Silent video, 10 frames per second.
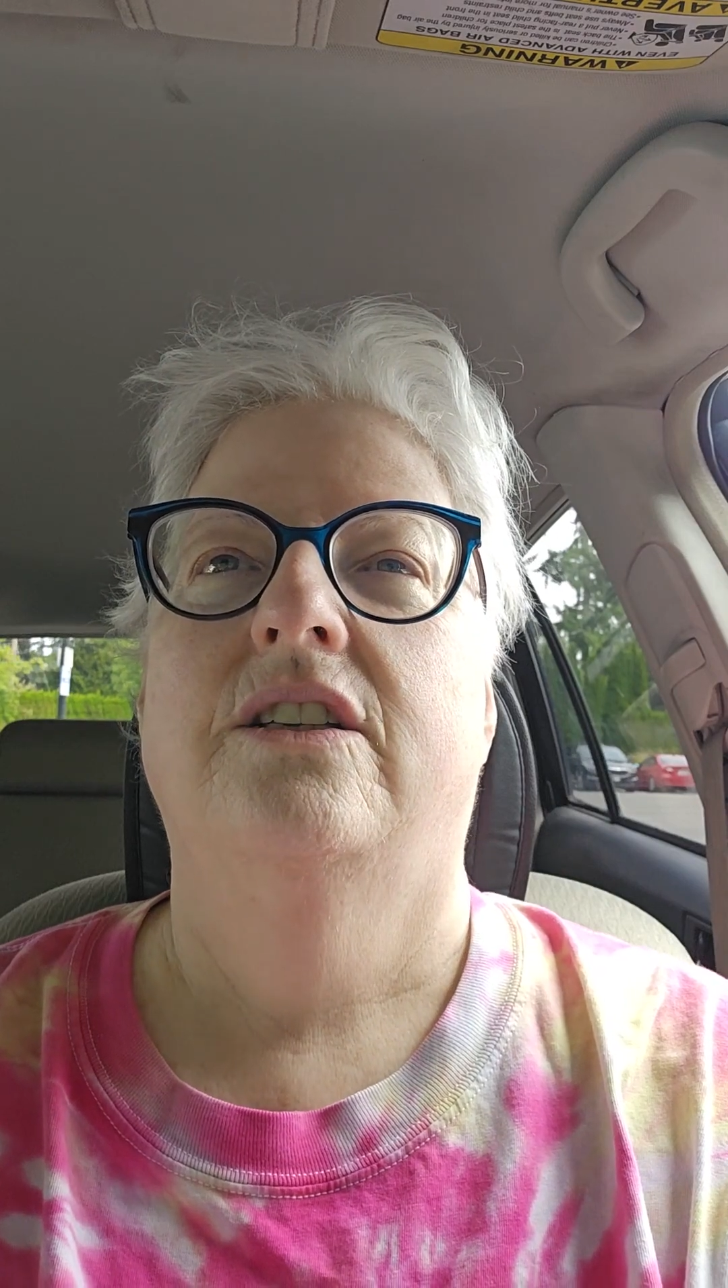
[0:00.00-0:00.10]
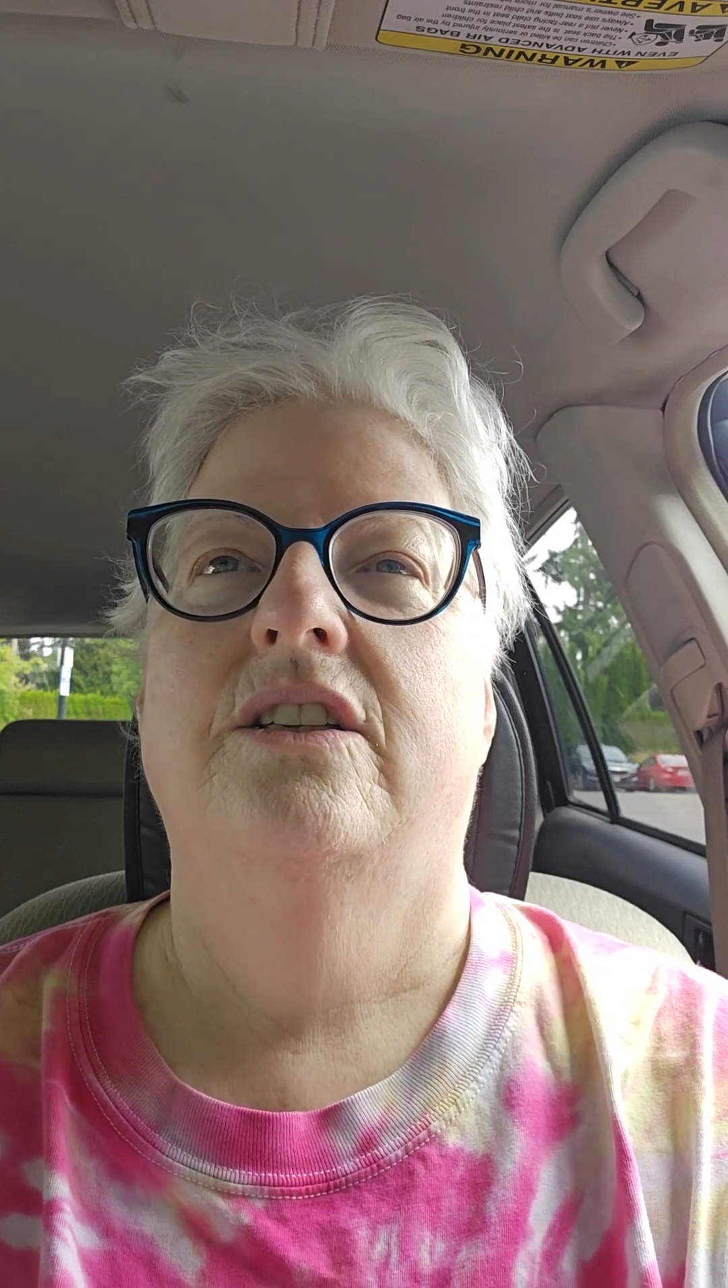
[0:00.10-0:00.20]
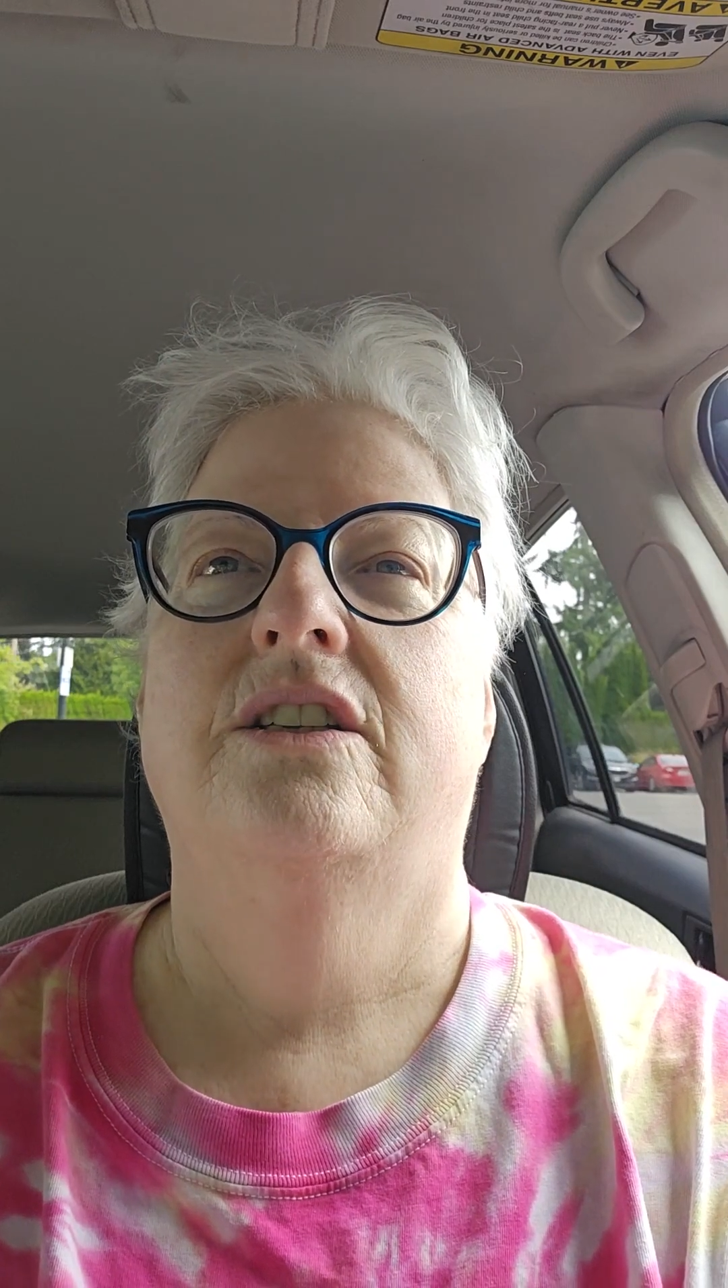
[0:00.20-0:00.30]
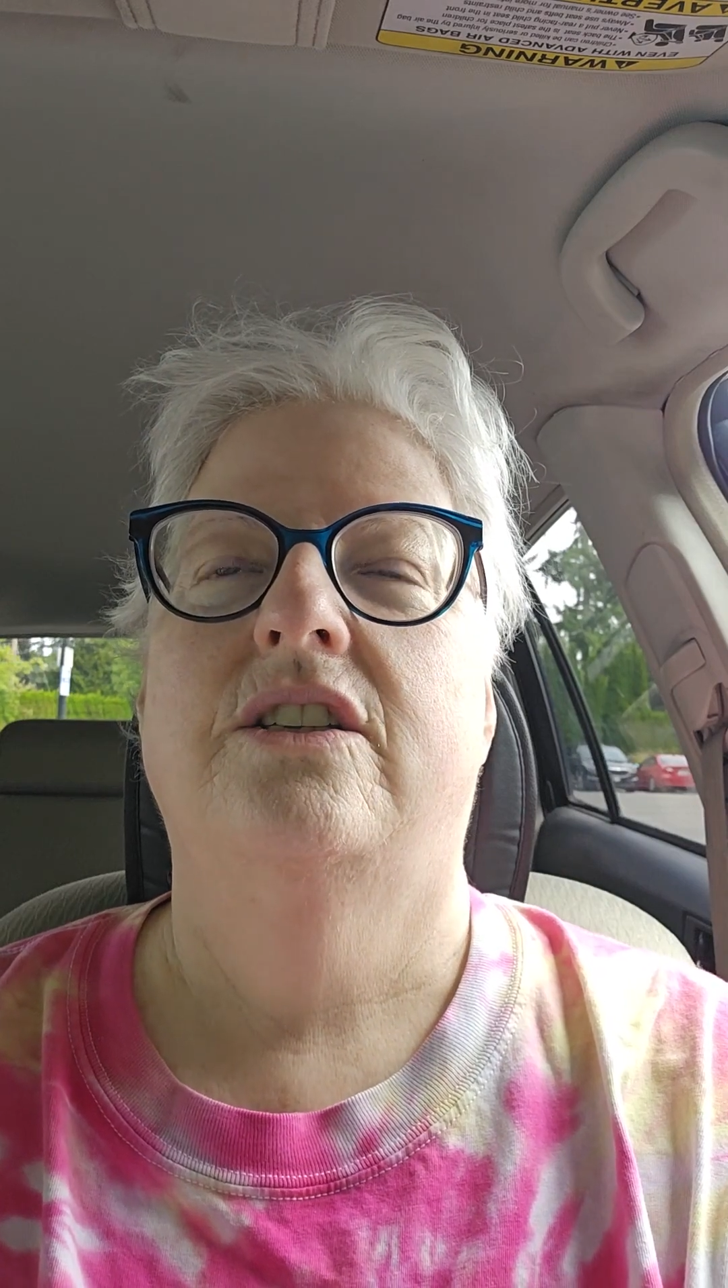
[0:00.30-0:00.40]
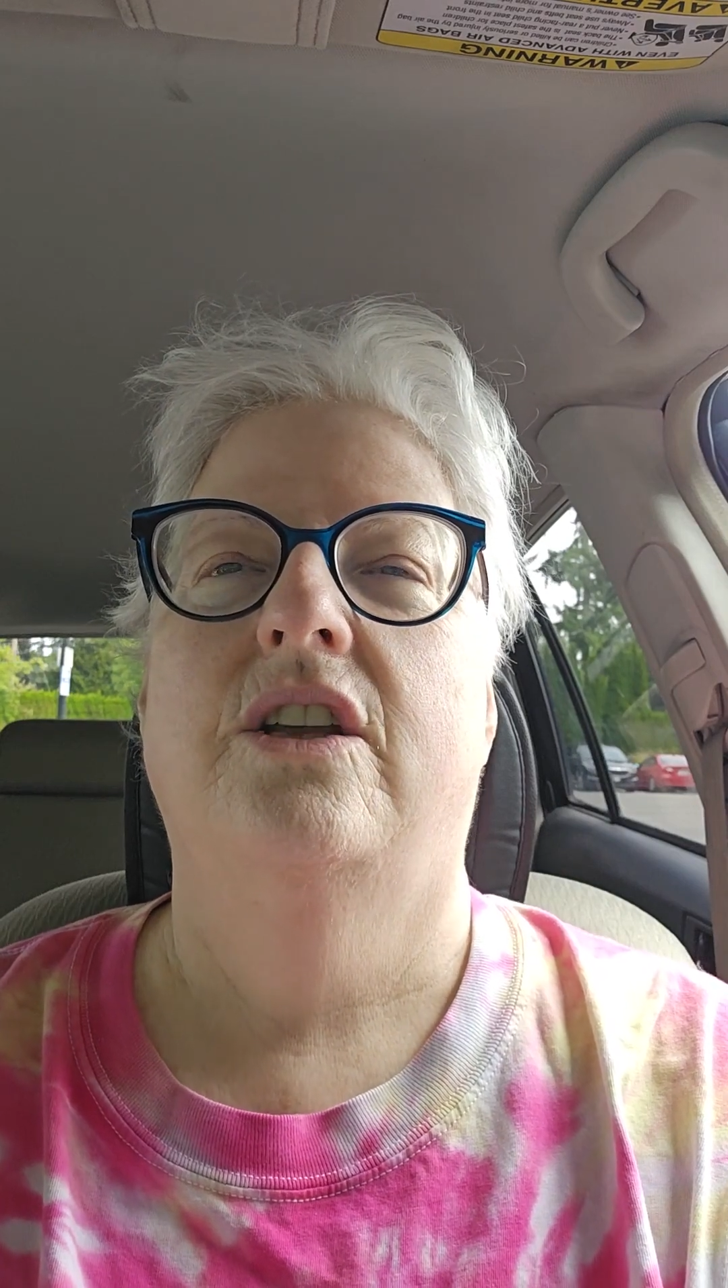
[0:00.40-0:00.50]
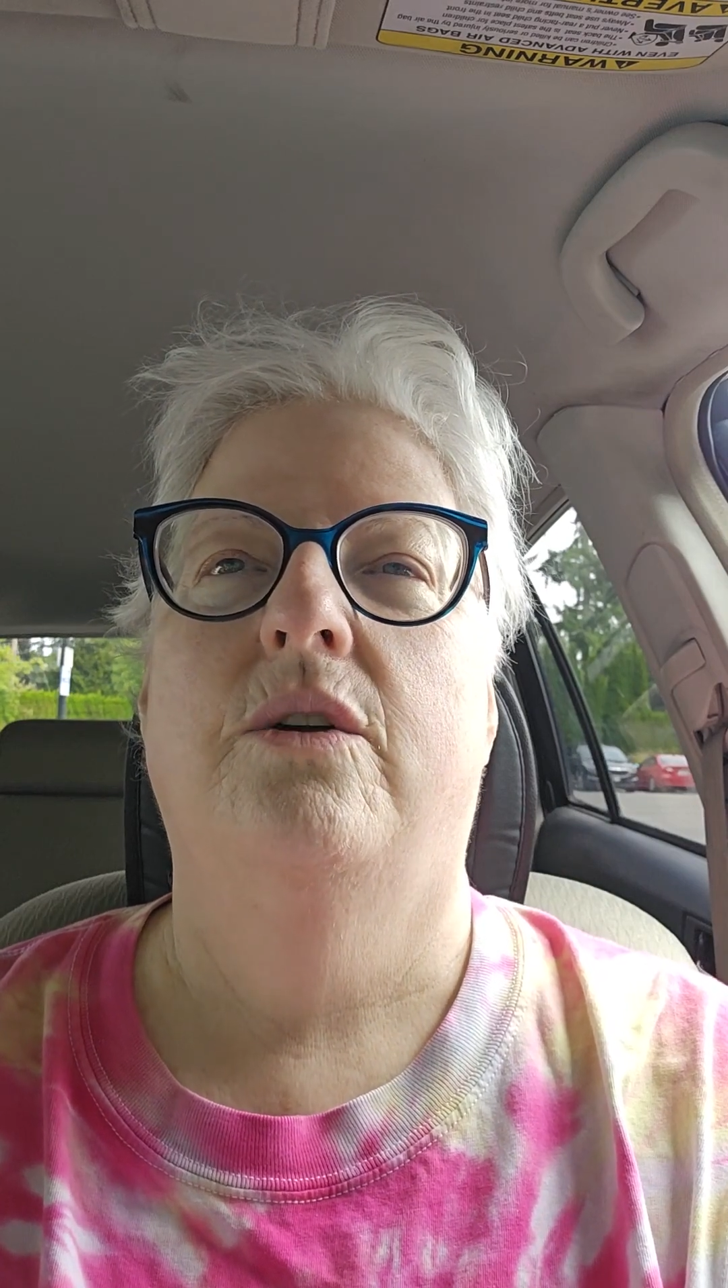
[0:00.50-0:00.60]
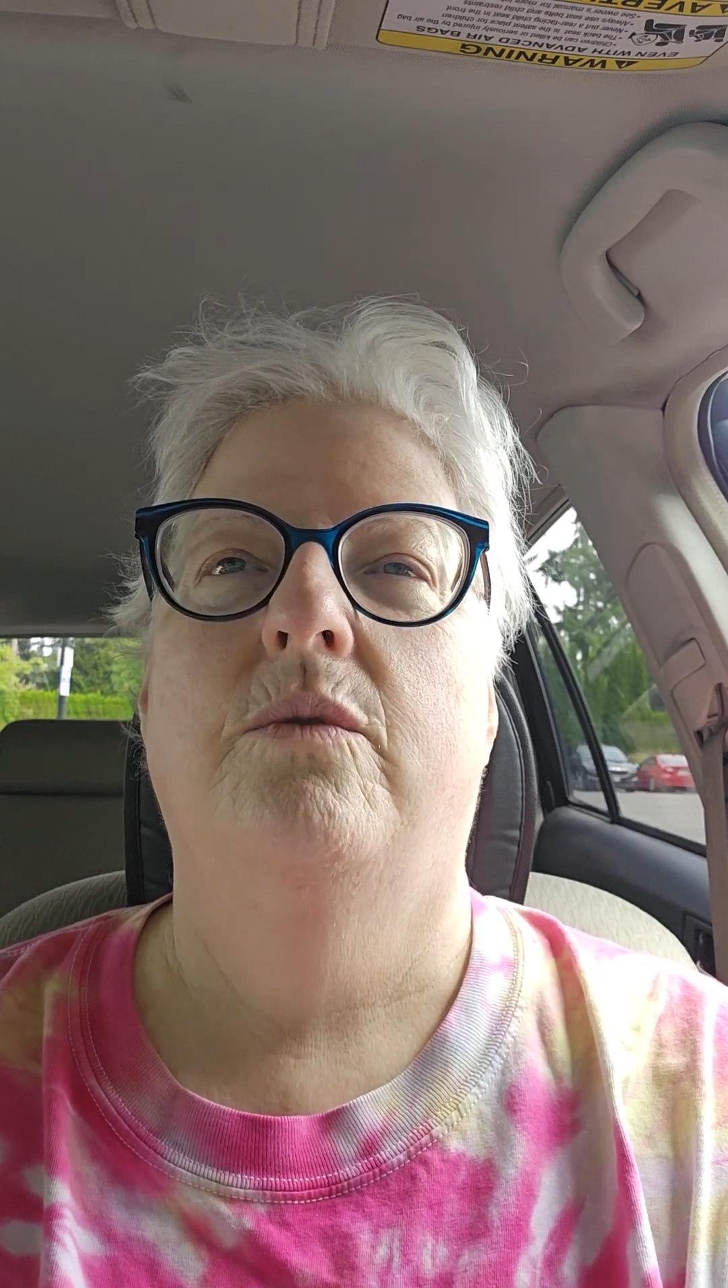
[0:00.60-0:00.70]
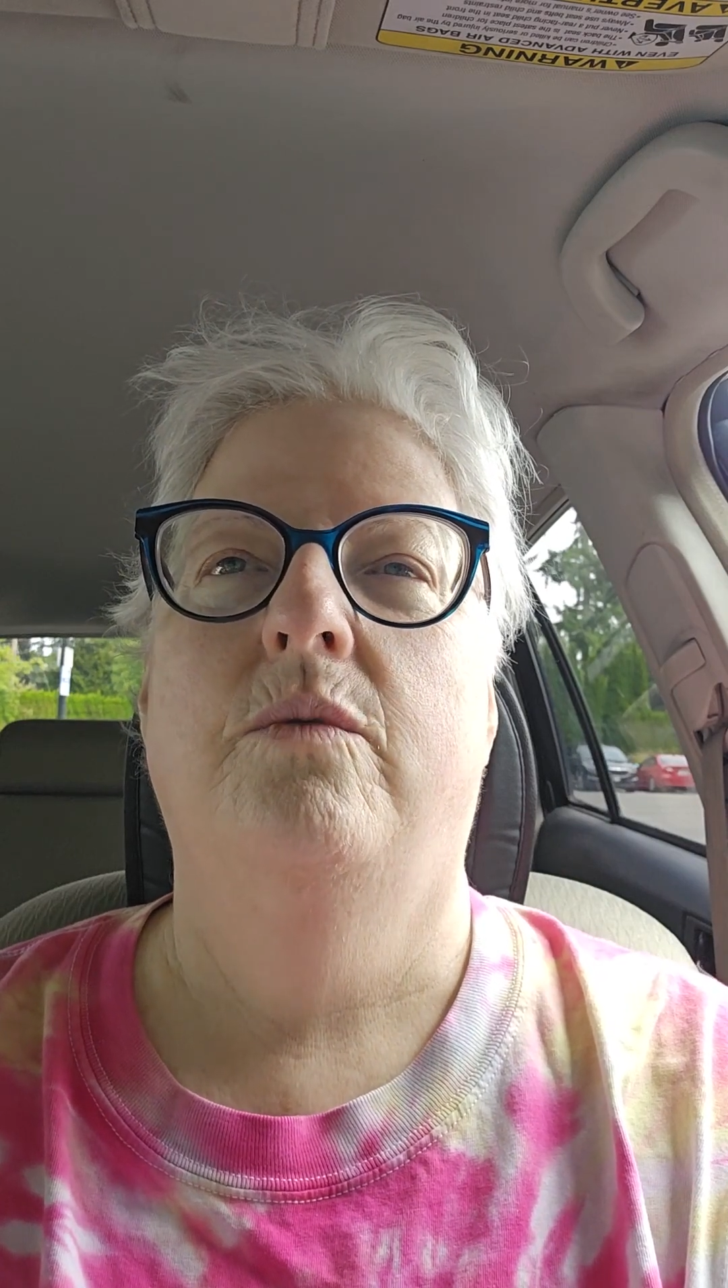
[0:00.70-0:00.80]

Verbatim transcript: So